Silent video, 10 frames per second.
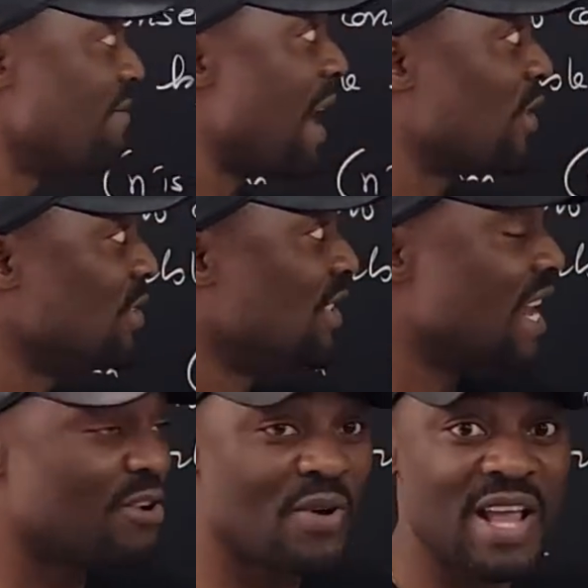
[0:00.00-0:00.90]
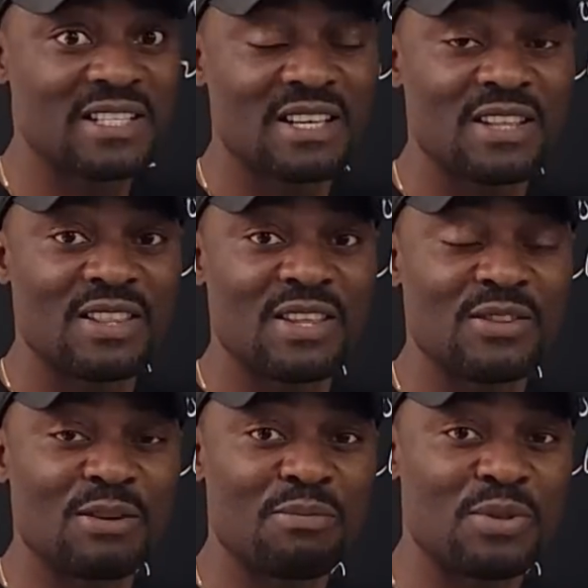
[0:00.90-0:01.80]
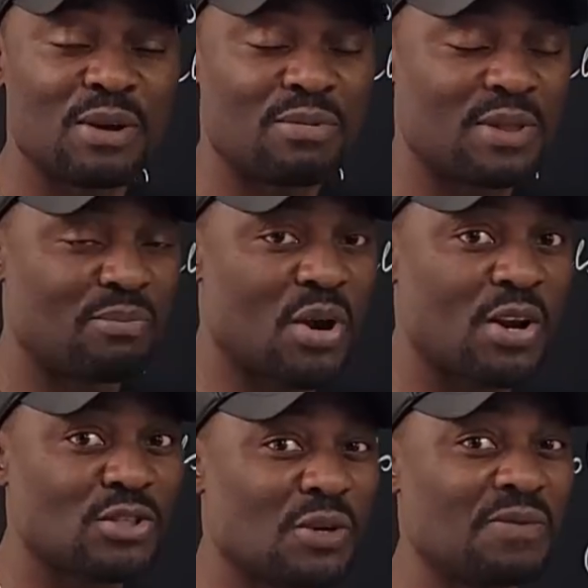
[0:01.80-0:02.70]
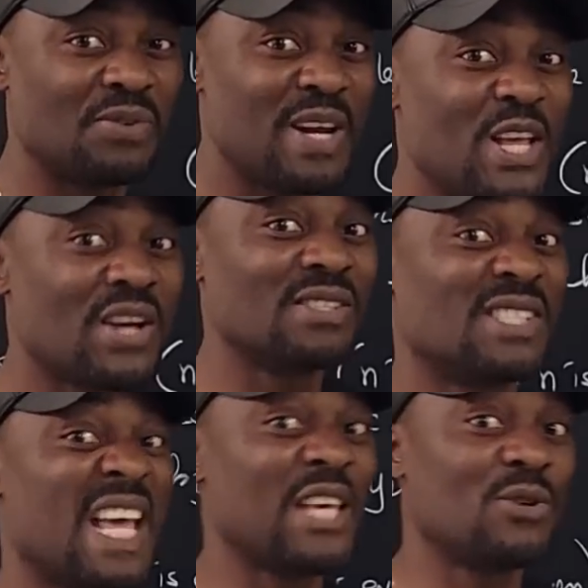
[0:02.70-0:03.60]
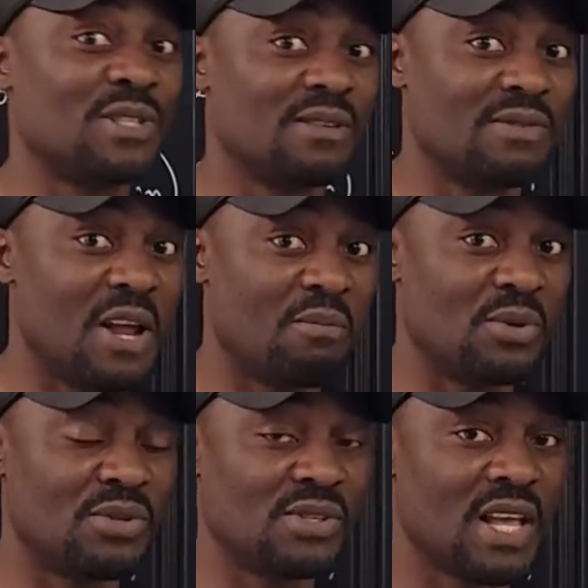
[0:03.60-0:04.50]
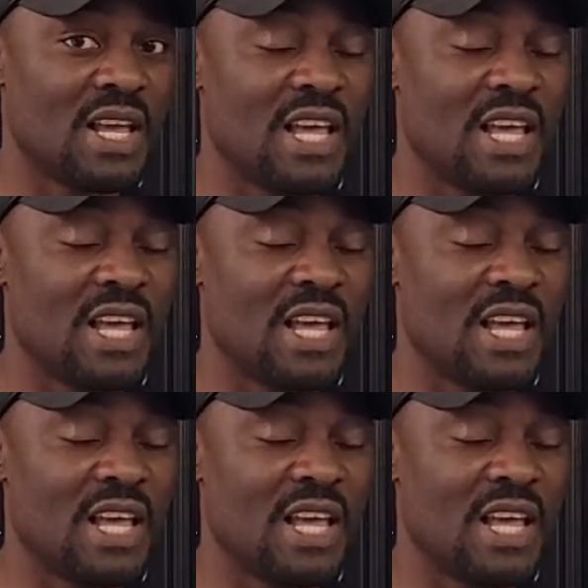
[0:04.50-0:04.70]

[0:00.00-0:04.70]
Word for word: if I could generate the, the, the product of three consecutive numbers,